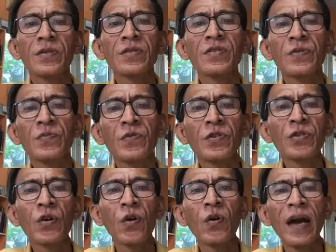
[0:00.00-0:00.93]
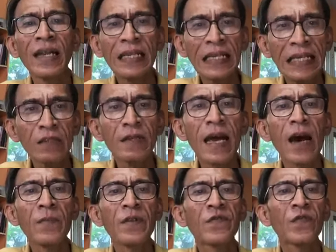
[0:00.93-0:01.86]
she would go and kneel
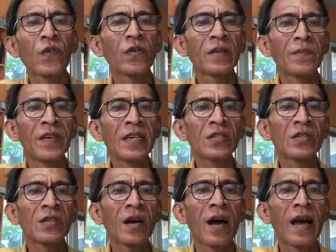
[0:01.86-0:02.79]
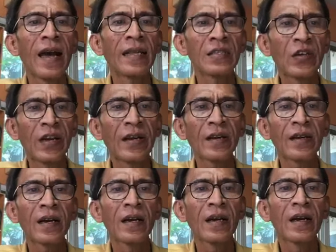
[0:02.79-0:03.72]
down before the picture and take
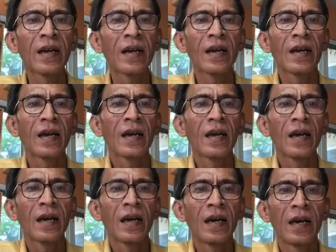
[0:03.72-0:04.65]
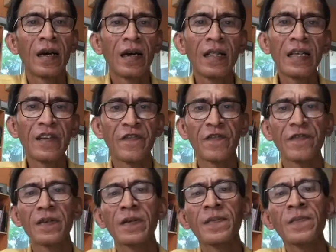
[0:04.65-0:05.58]
her
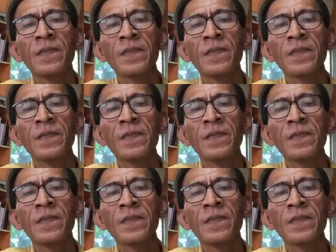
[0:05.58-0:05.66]
leave.